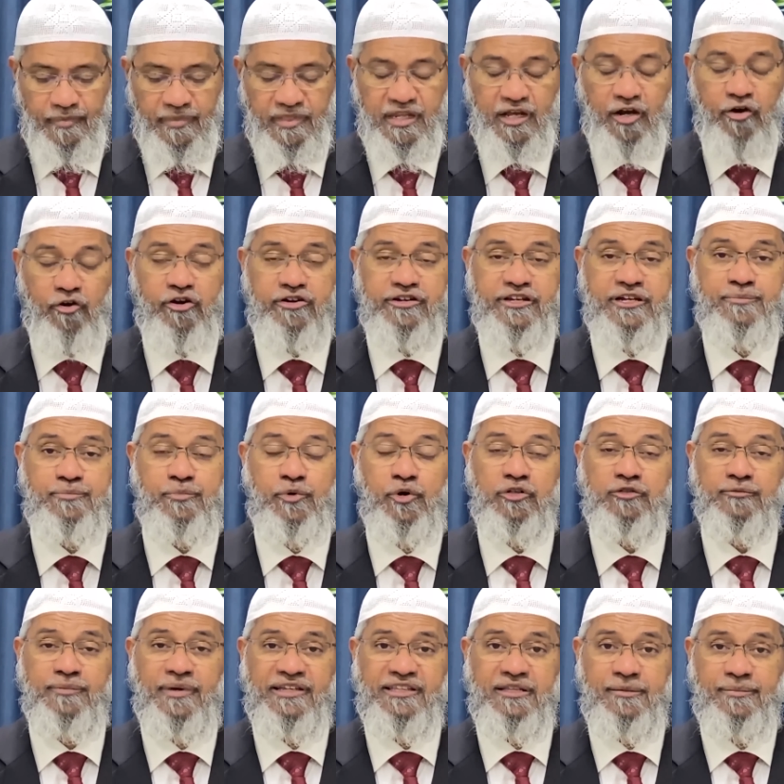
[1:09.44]
The question
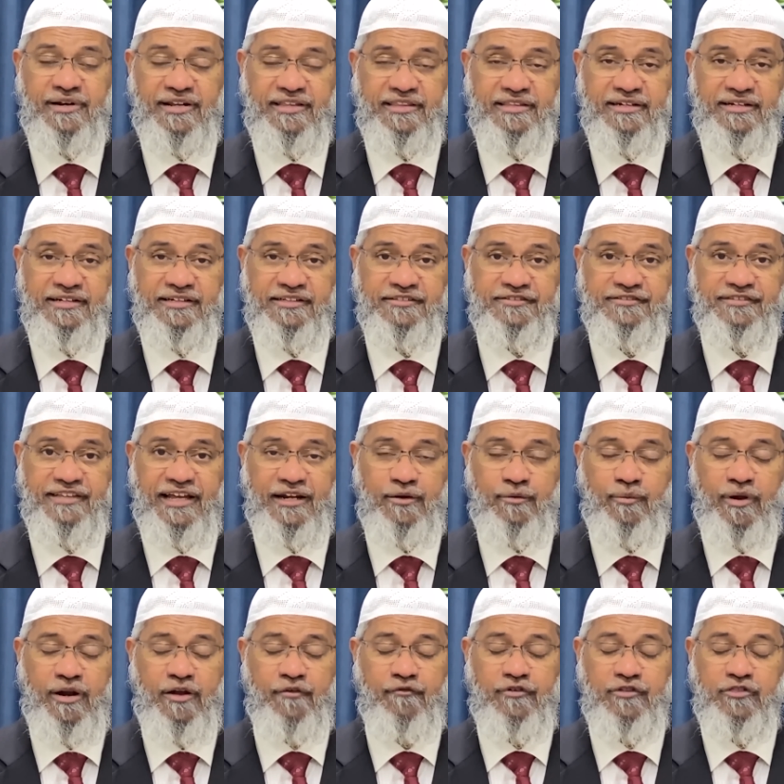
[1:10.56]
posed by the brother is that
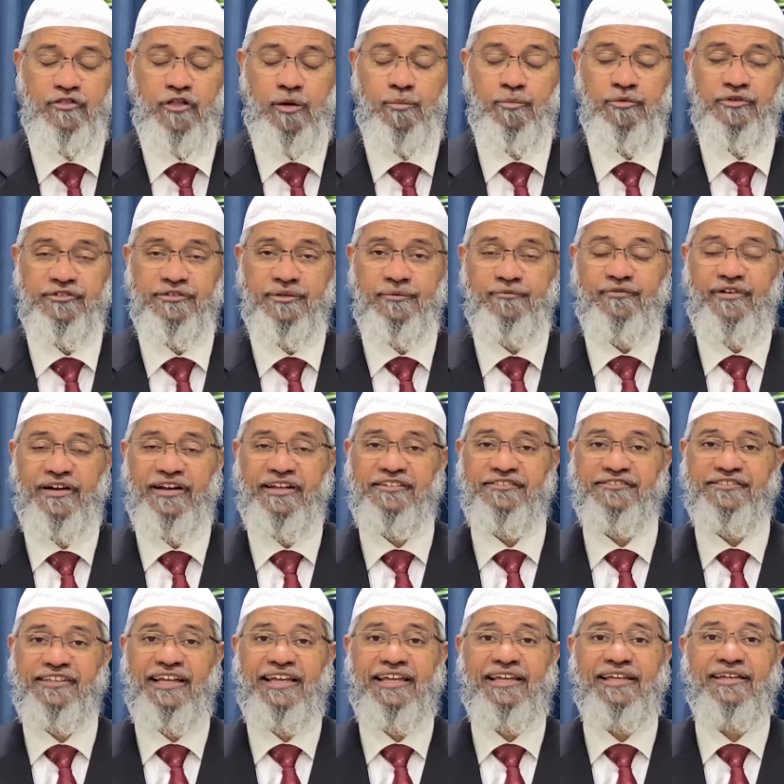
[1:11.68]
one of his non-Muslim friends is
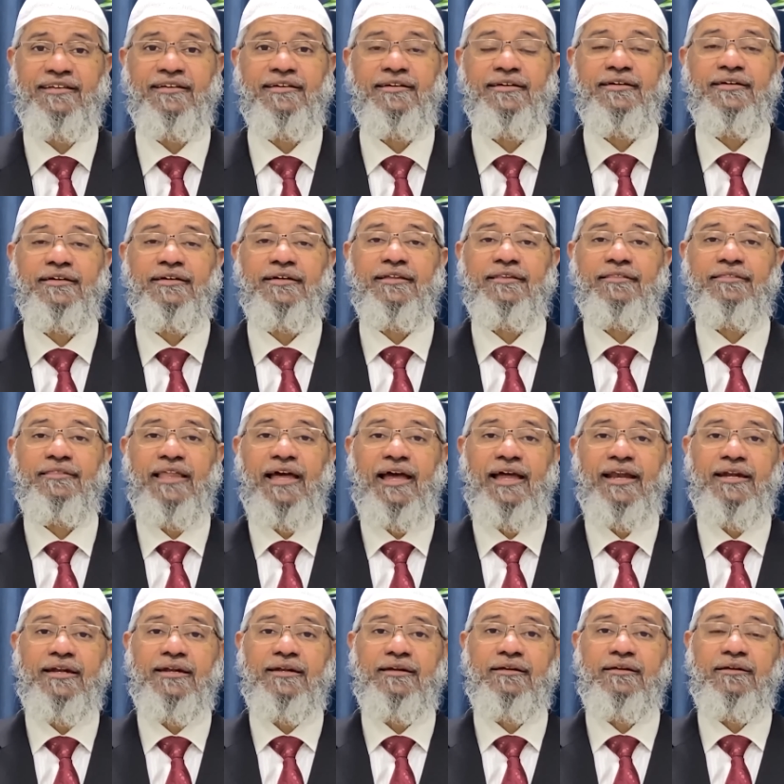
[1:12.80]
saying
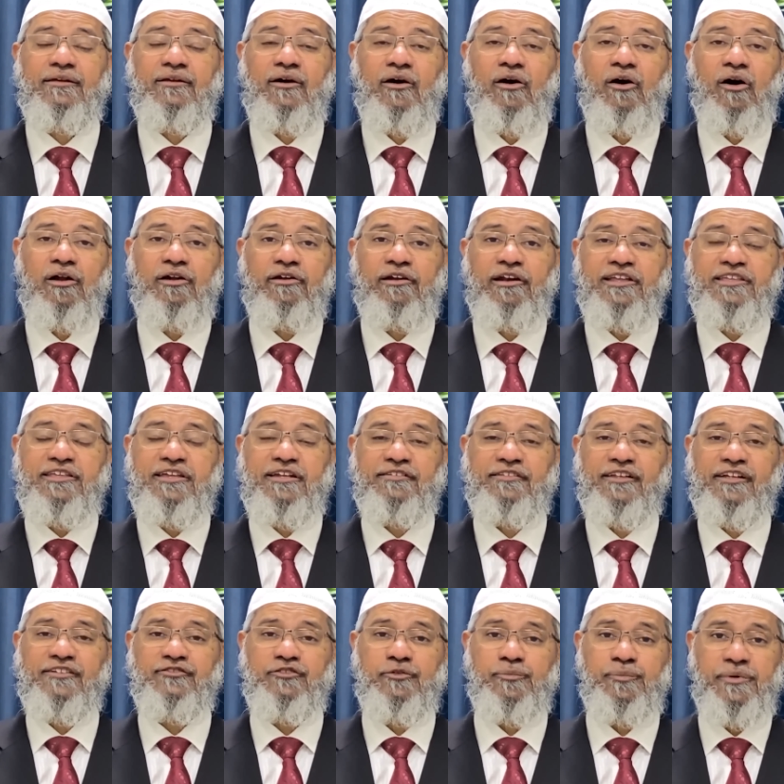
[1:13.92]
that all religions
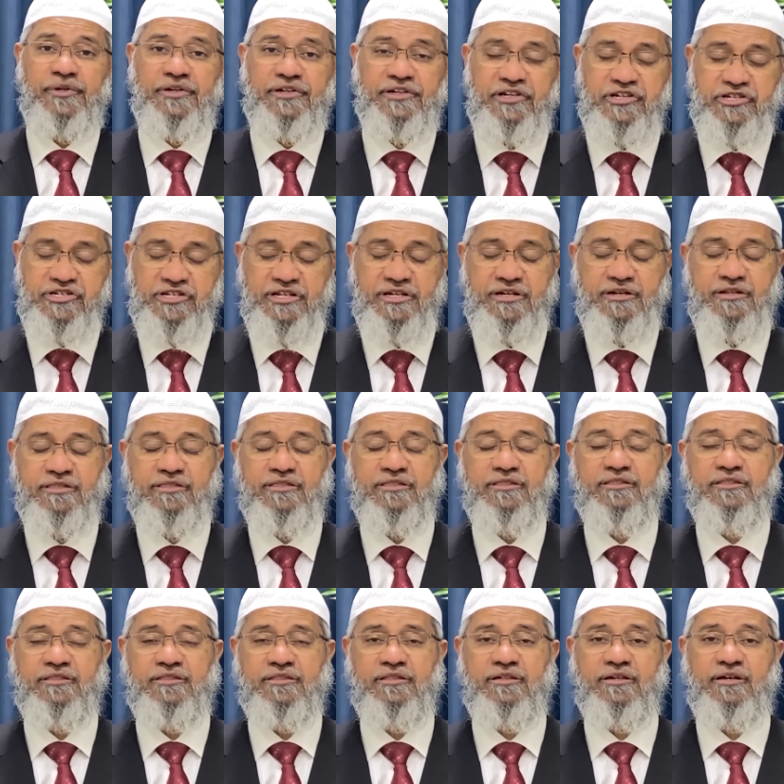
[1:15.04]
are superstitious
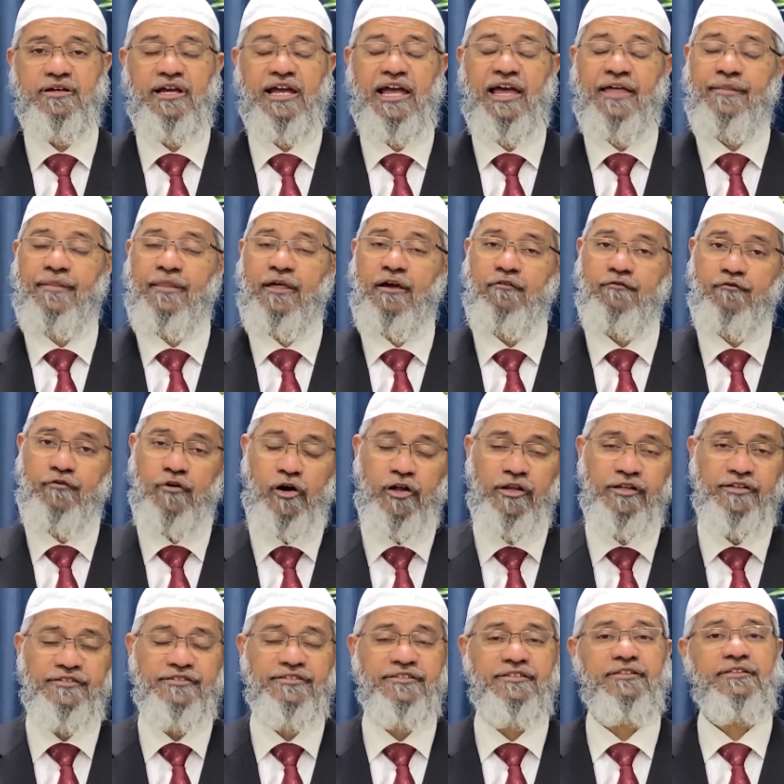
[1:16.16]
and they are
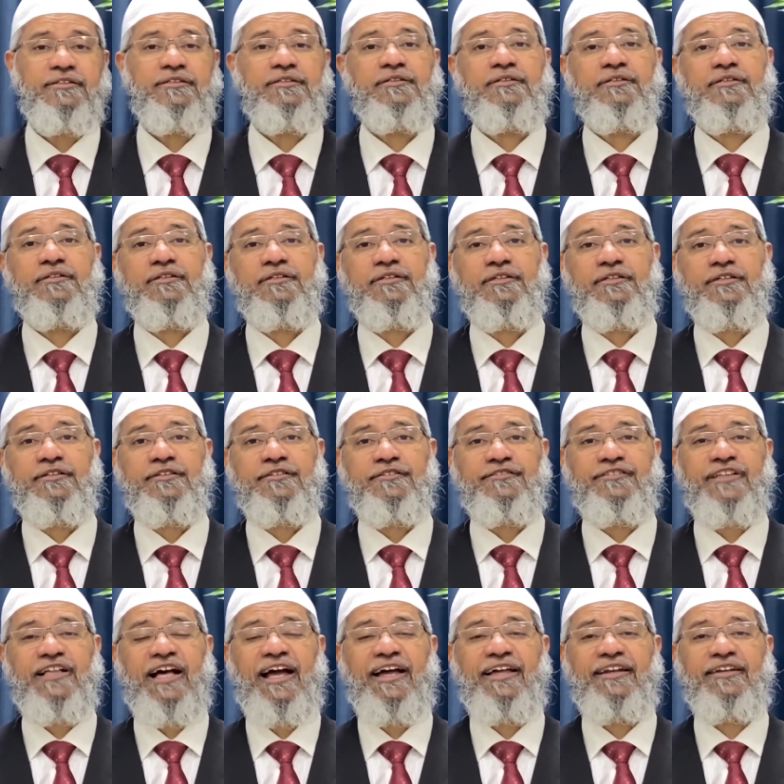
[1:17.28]
false.
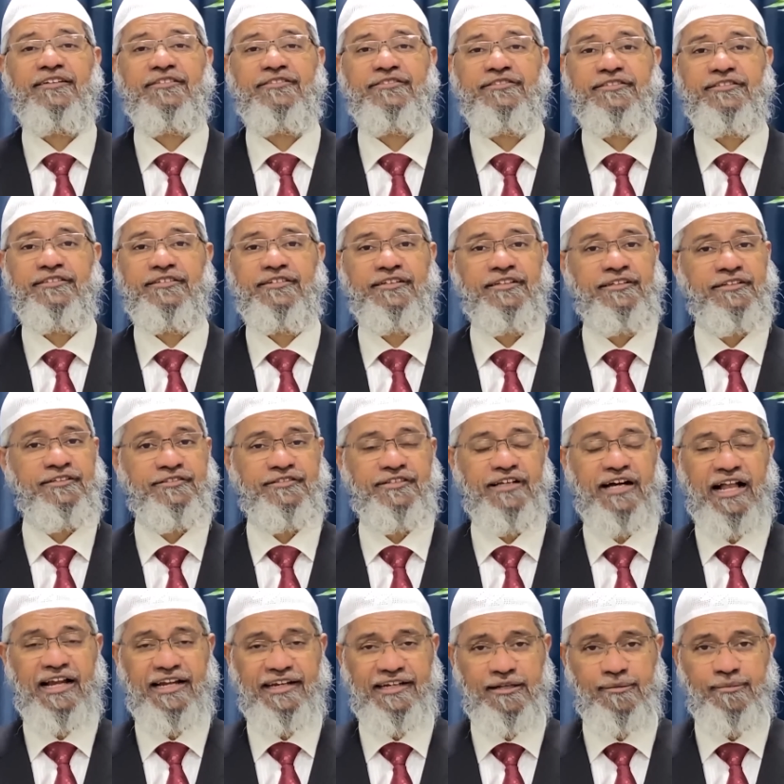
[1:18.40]
Science is
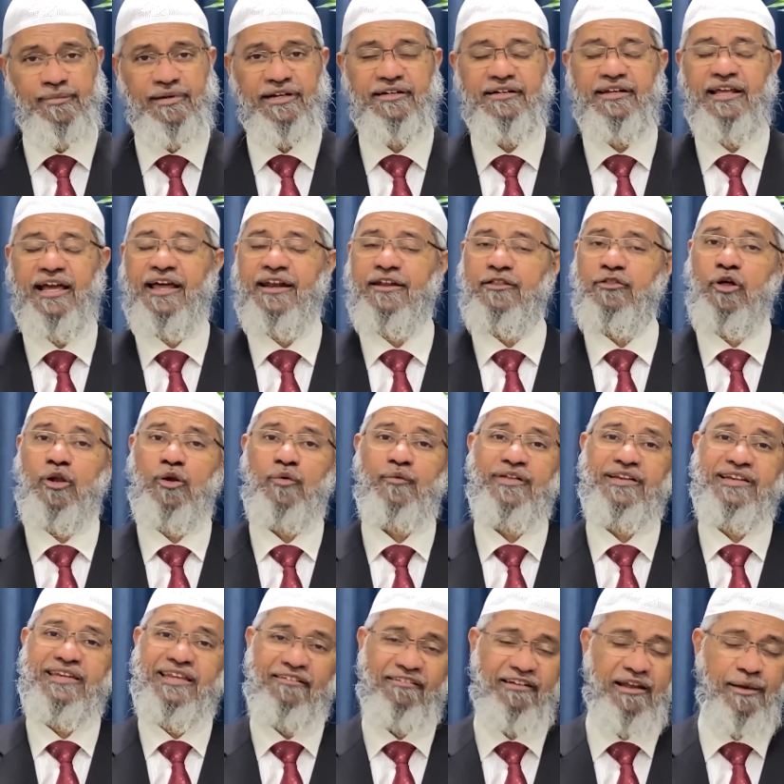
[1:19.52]
ultimate and is always
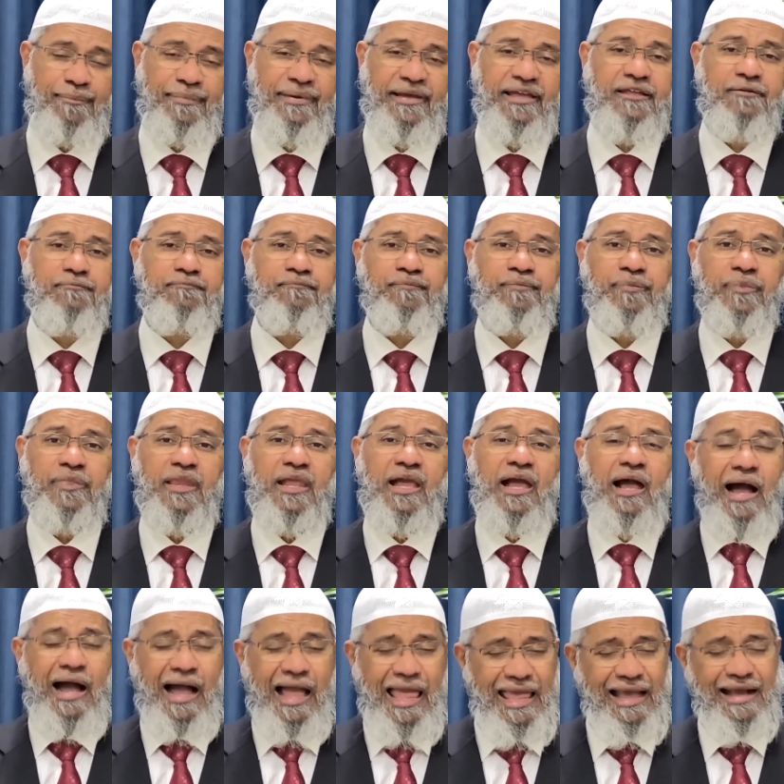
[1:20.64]
developing.
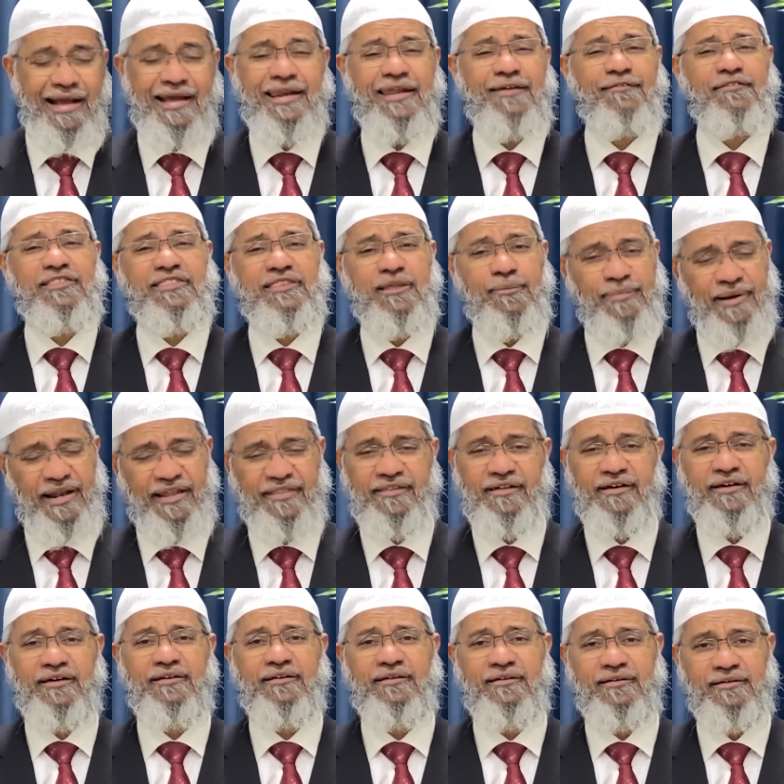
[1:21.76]
I agree with the
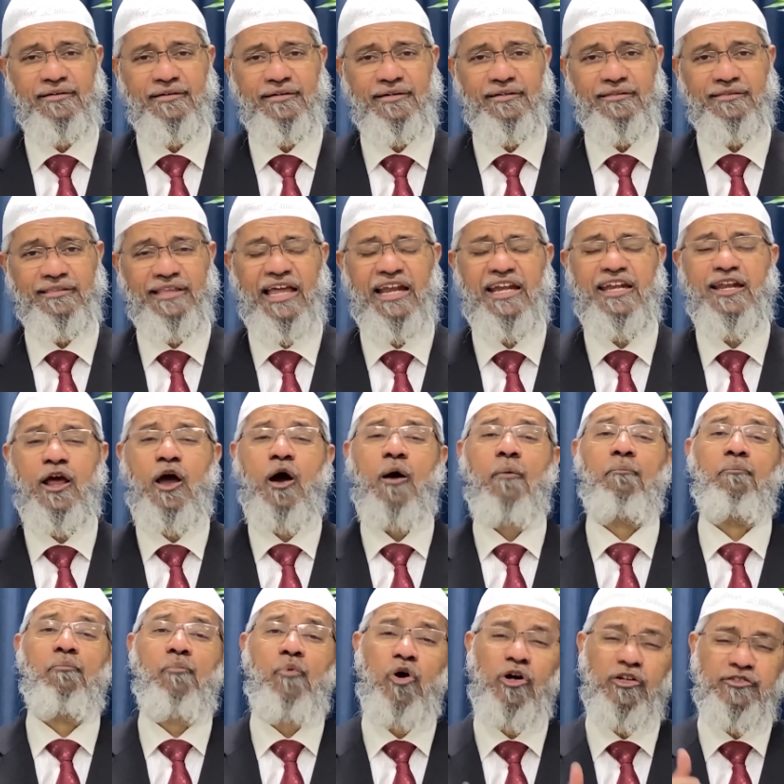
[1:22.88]
brother that
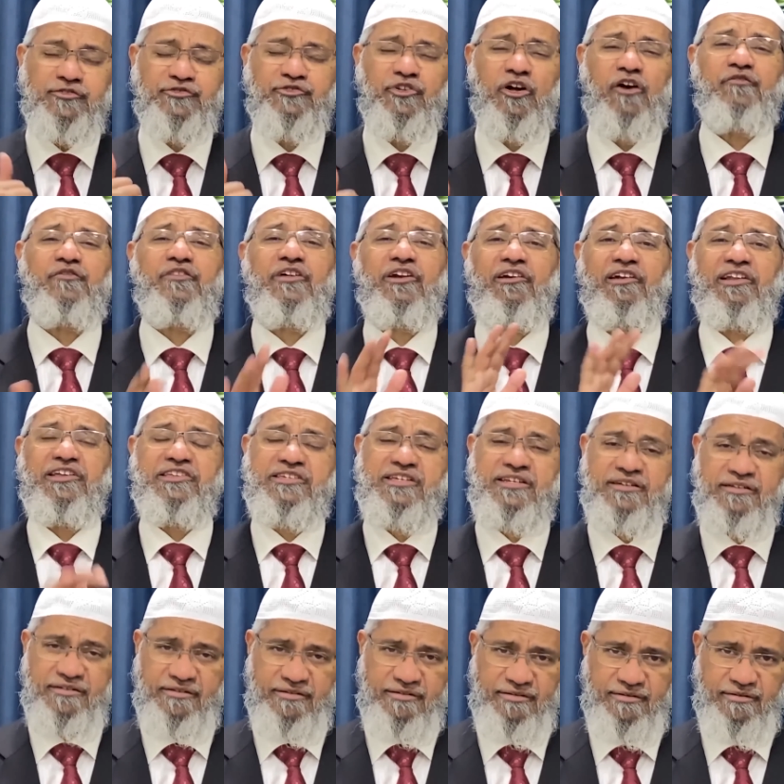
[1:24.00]
most of the
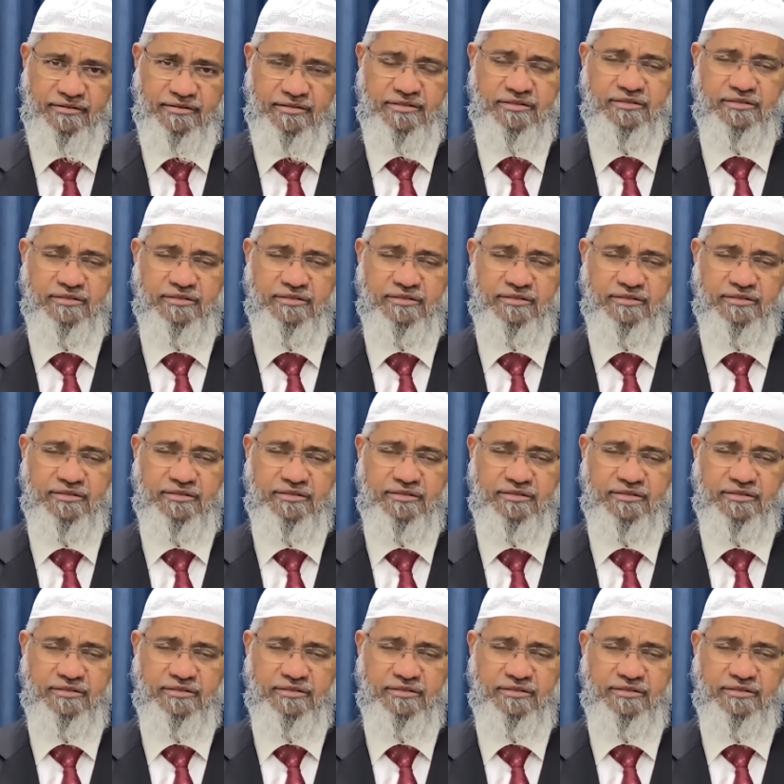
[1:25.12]
religions